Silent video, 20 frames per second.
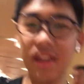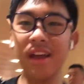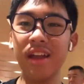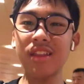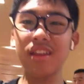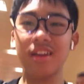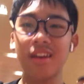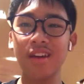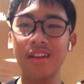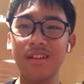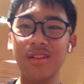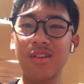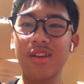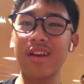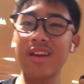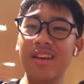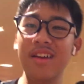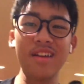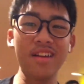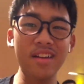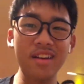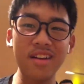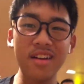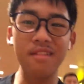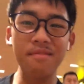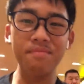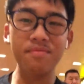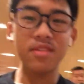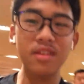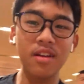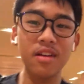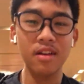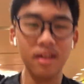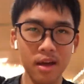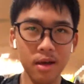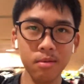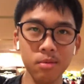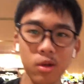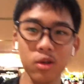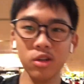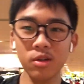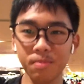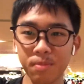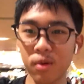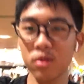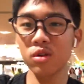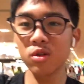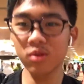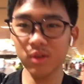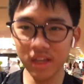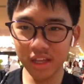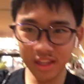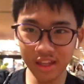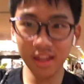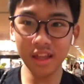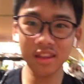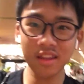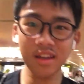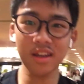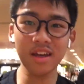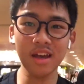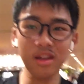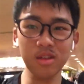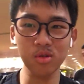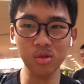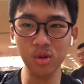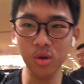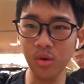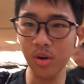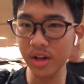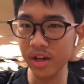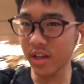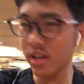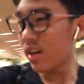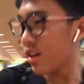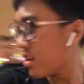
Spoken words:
the etiquette, okay? I don't know why.